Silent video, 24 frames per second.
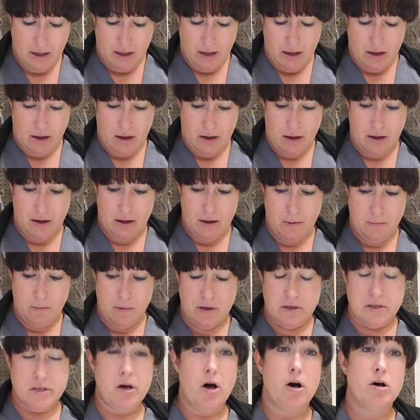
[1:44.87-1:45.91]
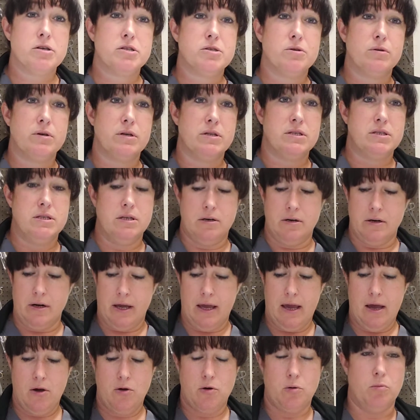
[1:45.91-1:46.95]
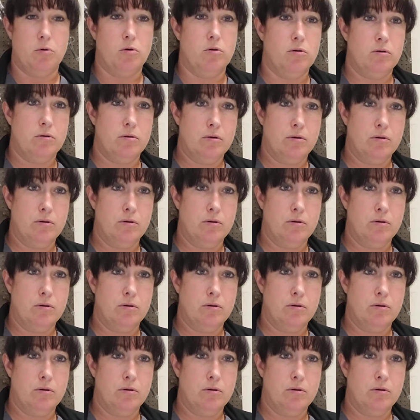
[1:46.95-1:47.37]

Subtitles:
It's also considered accountable.